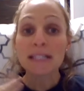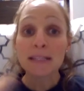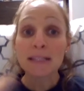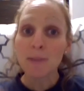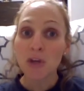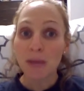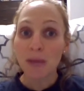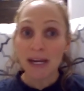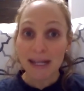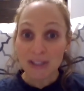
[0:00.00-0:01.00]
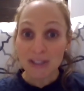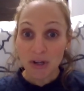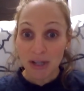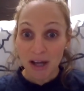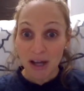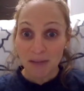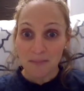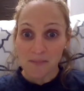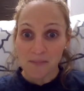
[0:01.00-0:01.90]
this something you're ready to get started on?